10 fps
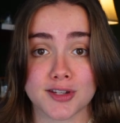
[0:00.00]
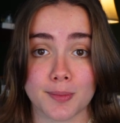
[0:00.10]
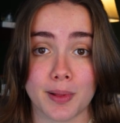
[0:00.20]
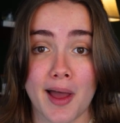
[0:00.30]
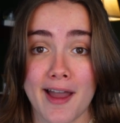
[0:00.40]

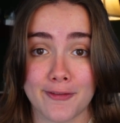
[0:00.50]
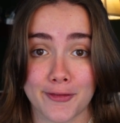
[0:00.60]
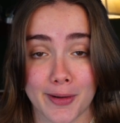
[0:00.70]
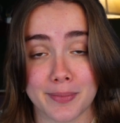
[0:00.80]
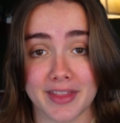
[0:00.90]
supply
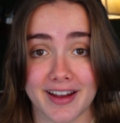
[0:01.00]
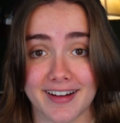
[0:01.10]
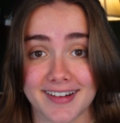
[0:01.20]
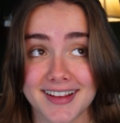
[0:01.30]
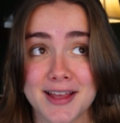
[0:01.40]
from
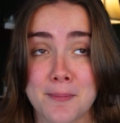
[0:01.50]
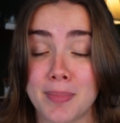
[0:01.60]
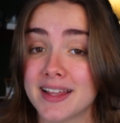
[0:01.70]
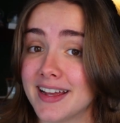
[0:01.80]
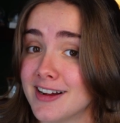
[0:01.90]
there.
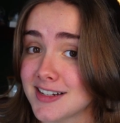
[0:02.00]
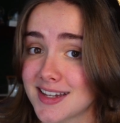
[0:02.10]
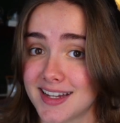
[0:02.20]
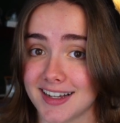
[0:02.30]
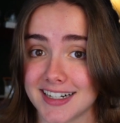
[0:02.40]
But here's
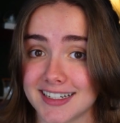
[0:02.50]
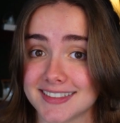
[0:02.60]
a kicker.